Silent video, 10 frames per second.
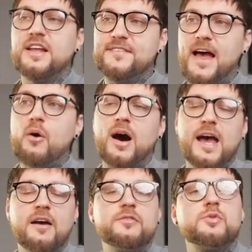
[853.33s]
Now I
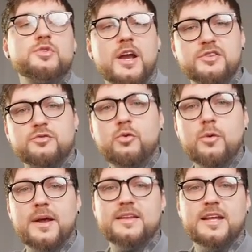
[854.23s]
have to
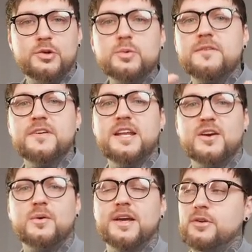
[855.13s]
transform it into a
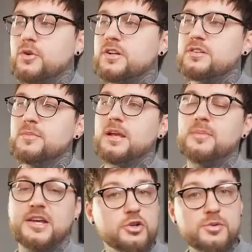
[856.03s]
video in order to make
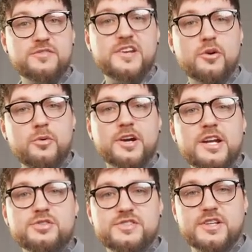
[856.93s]
my YouTube video more
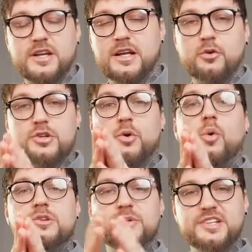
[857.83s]
interesting, in order to
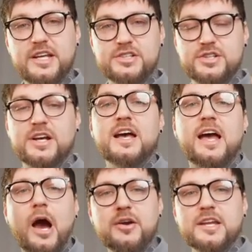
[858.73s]
hold retention.
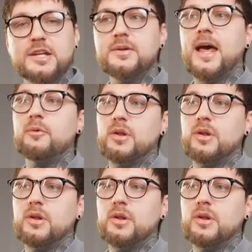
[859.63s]
How can you do that?